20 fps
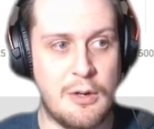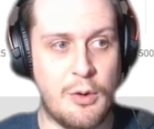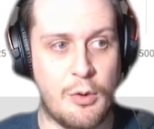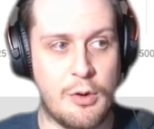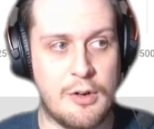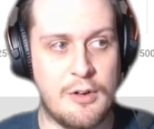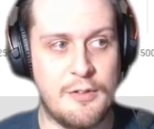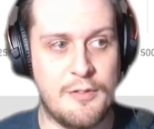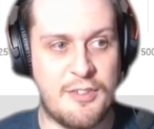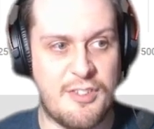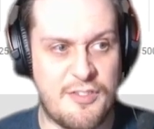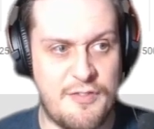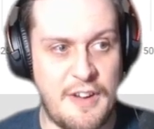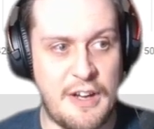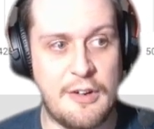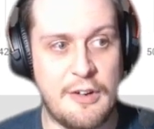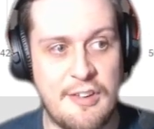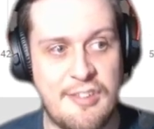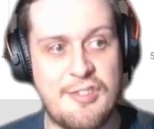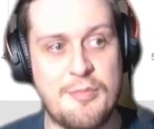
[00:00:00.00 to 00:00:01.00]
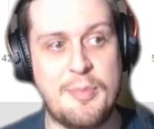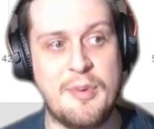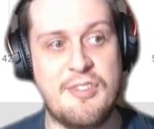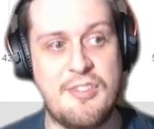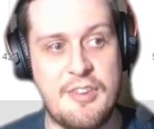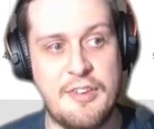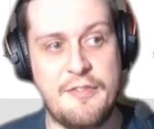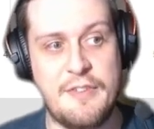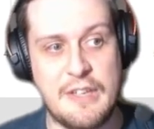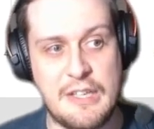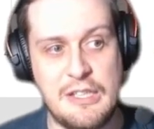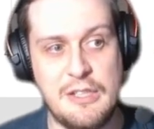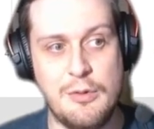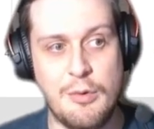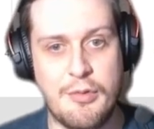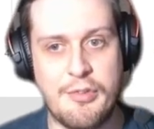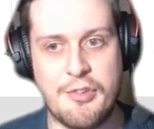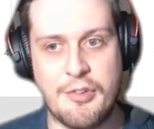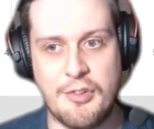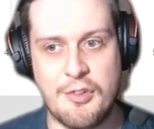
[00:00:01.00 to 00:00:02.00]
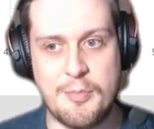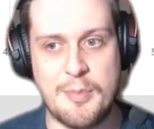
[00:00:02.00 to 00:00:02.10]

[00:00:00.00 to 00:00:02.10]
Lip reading: or very specific users,